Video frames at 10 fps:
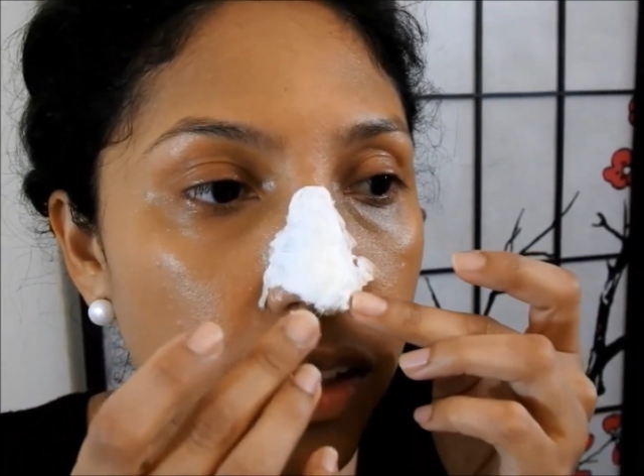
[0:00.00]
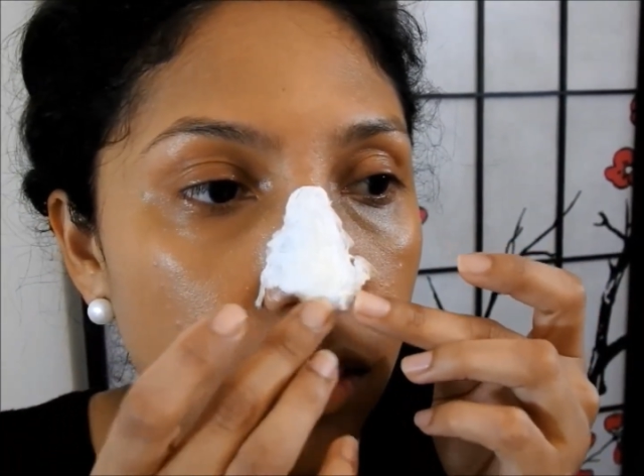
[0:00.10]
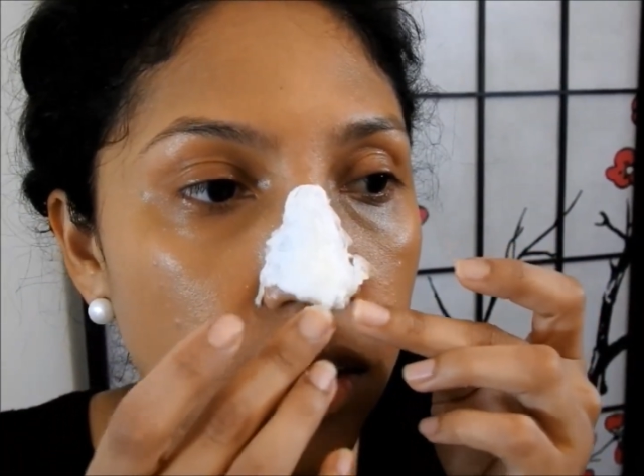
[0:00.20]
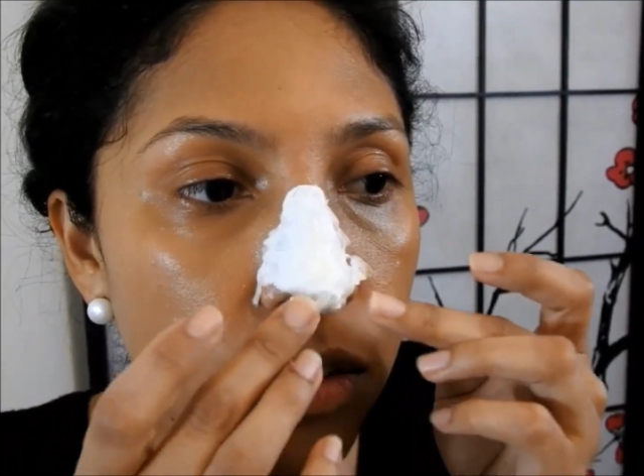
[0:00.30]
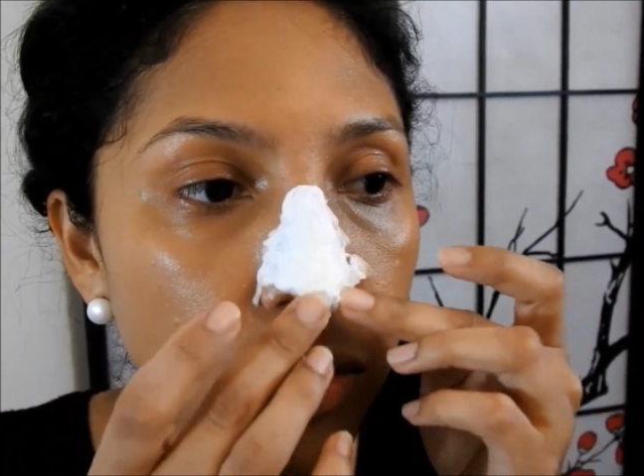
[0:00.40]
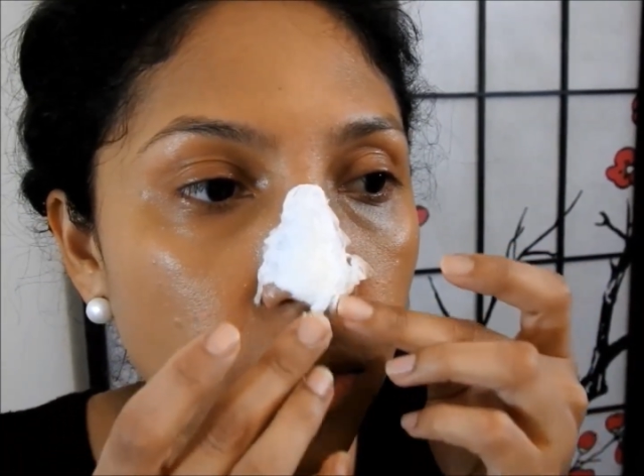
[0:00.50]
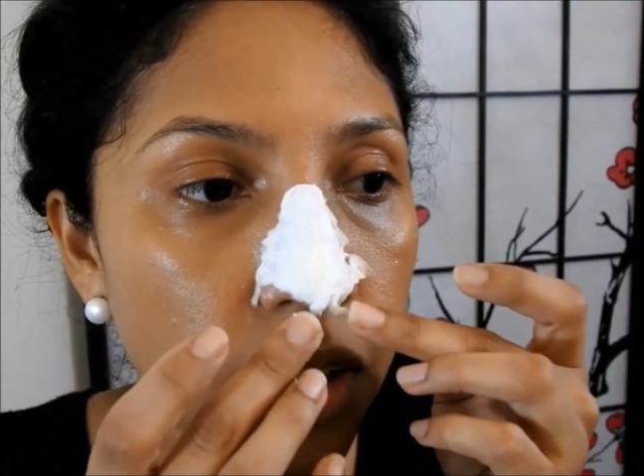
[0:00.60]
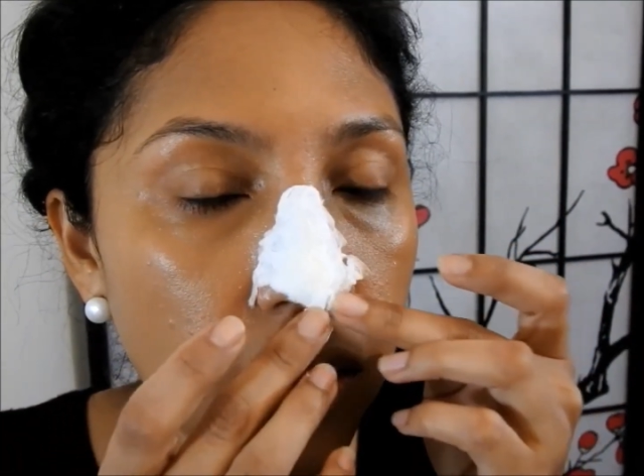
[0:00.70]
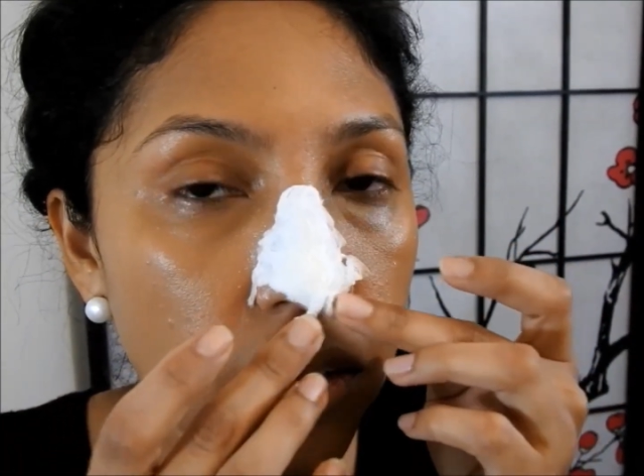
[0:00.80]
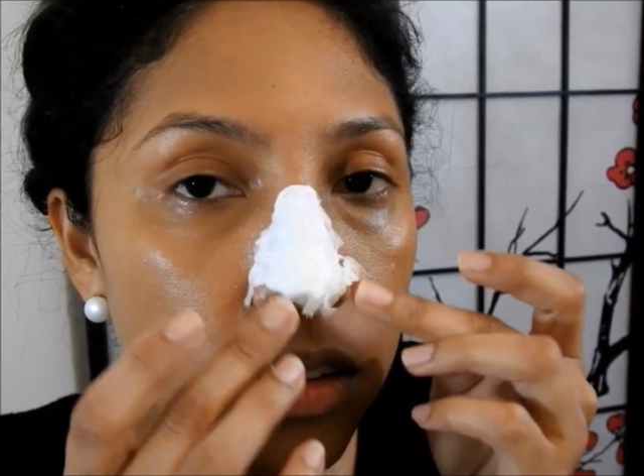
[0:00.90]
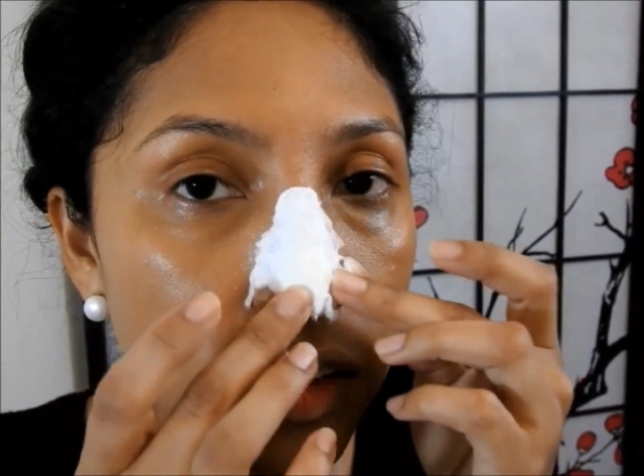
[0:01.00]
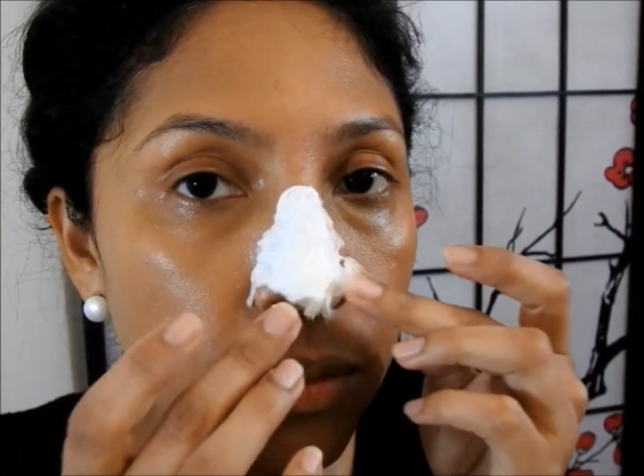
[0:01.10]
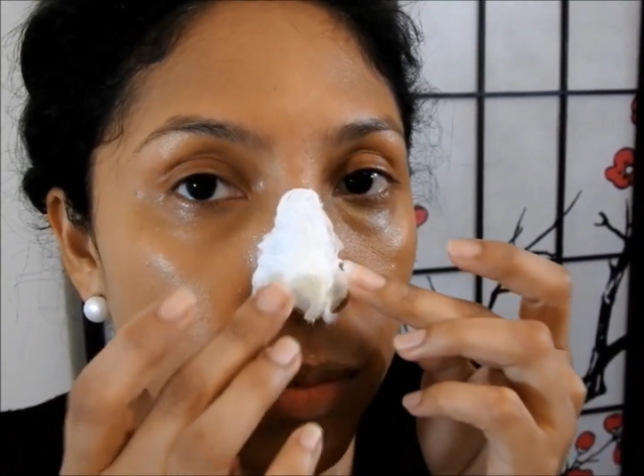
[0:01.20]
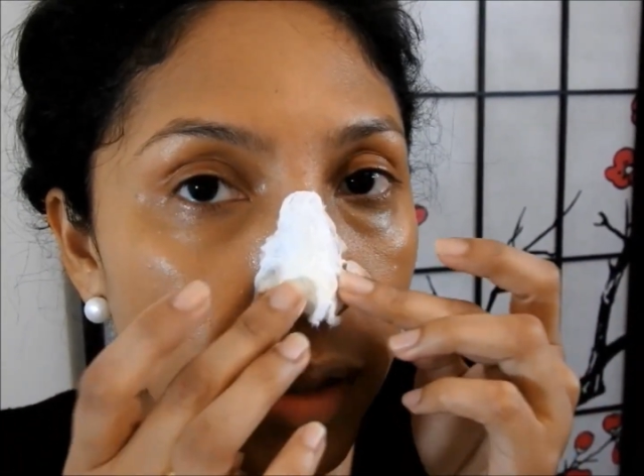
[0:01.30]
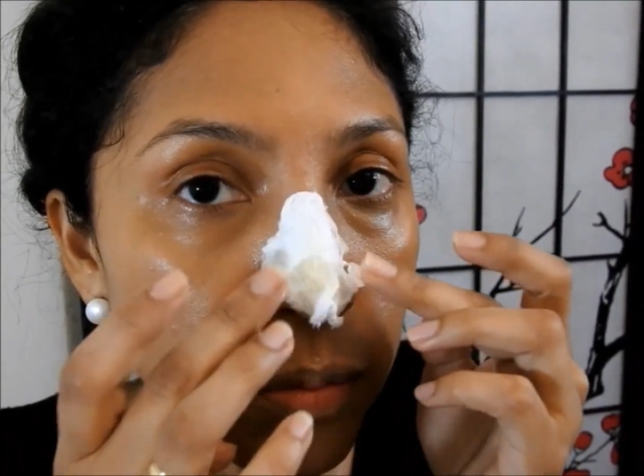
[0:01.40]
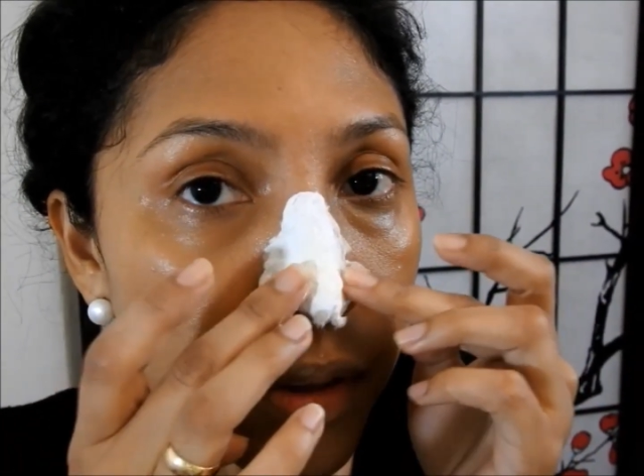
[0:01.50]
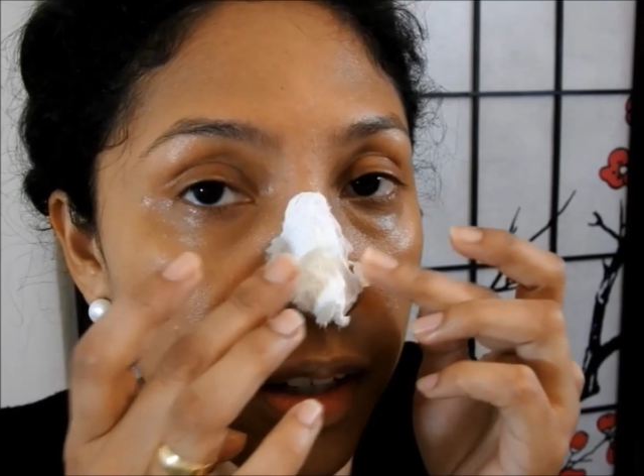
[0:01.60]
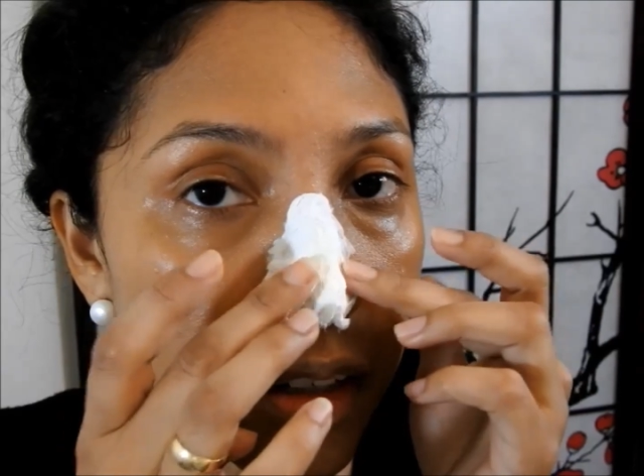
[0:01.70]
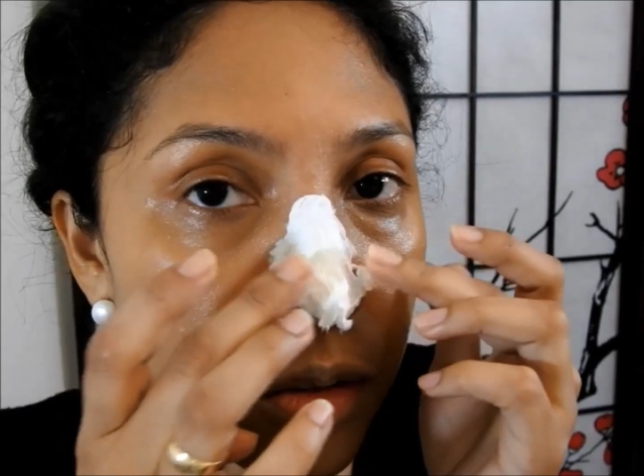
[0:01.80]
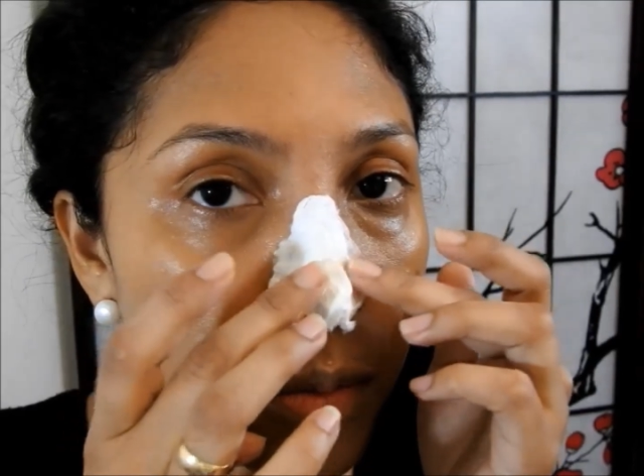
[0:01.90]
I'm going to wrinkle the paper
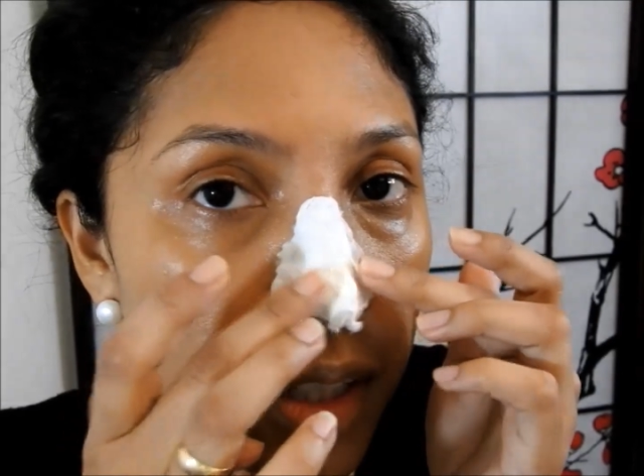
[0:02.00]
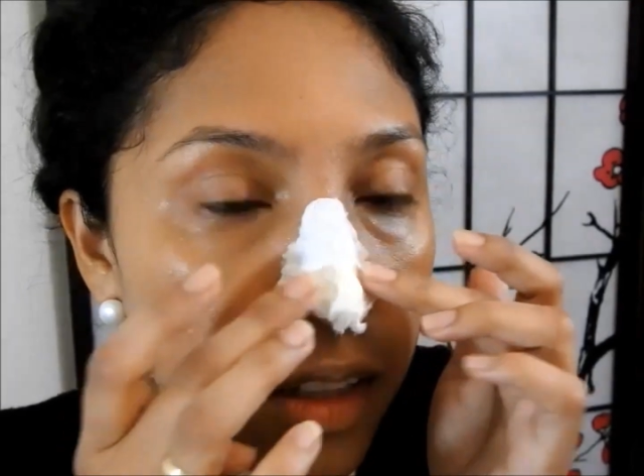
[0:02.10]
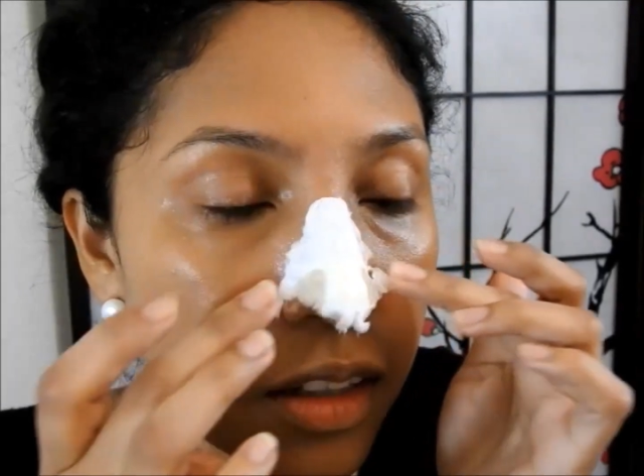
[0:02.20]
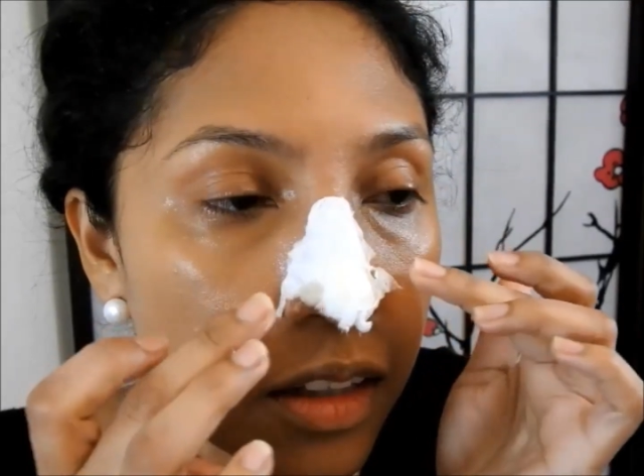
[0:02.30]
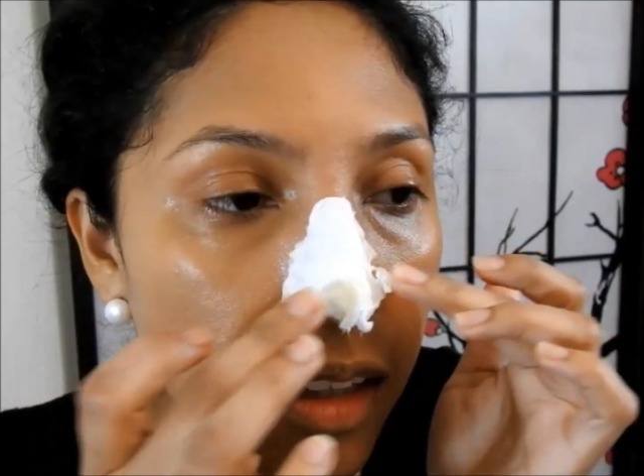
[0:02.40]
a little bit.